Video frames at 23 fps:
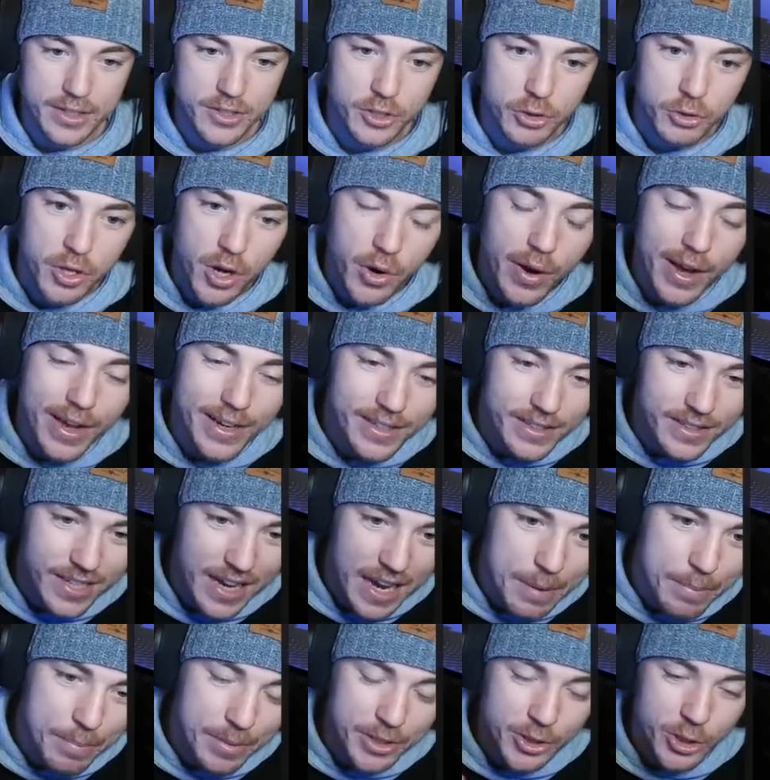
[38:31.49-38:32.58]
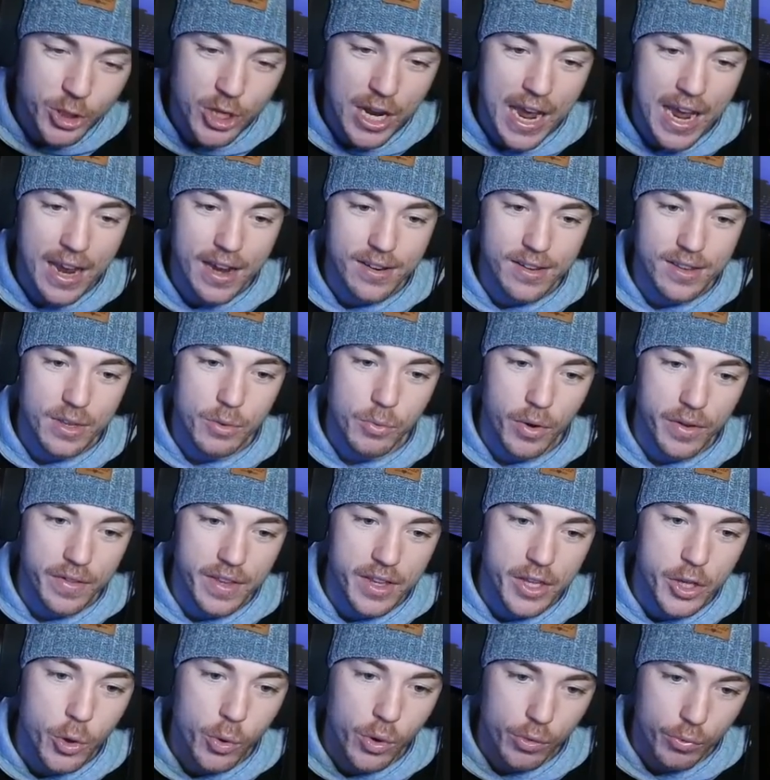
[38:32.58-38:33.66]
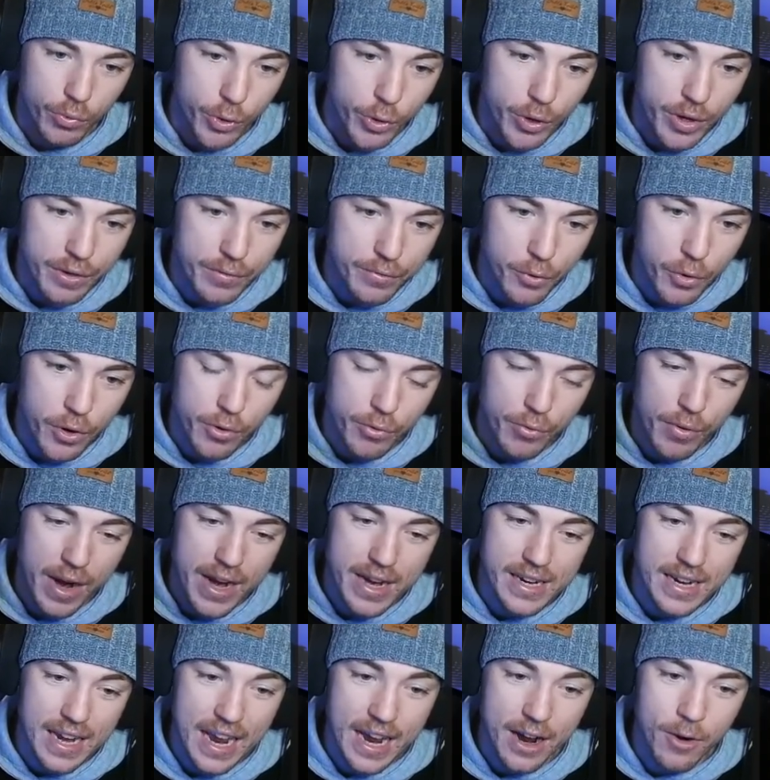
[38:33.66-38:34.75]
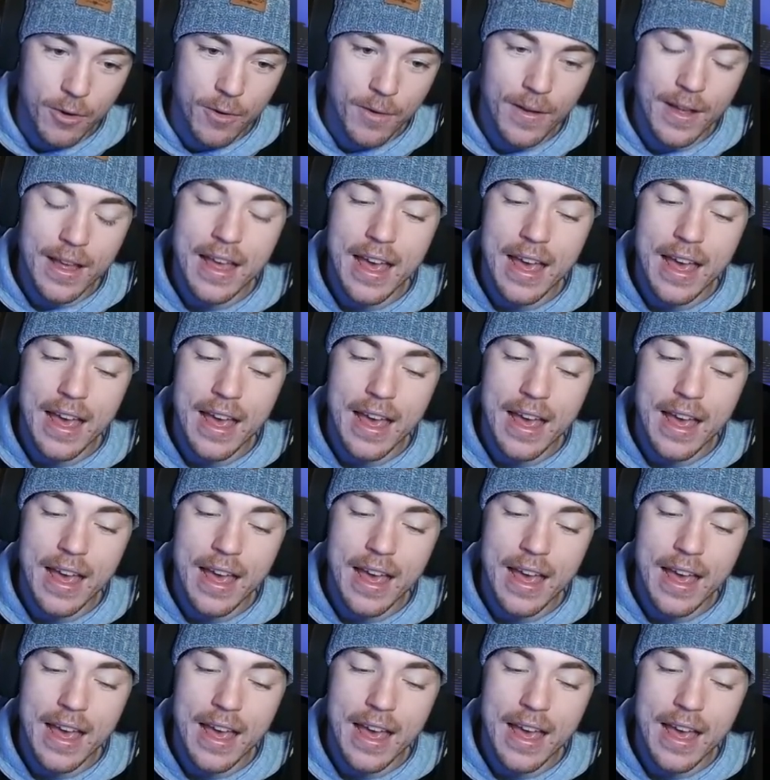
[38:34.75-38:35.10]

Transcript: so go ahead and type in chat the one that you are rooting for right now,